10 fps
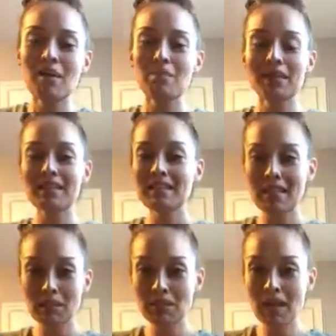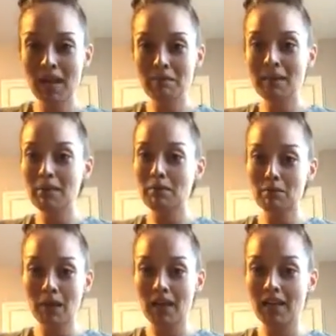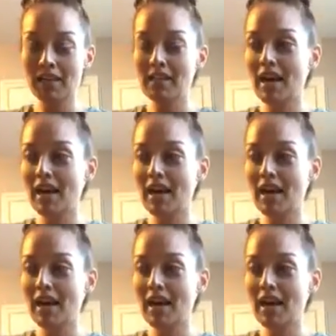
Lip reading: but at the same time, keep in mind,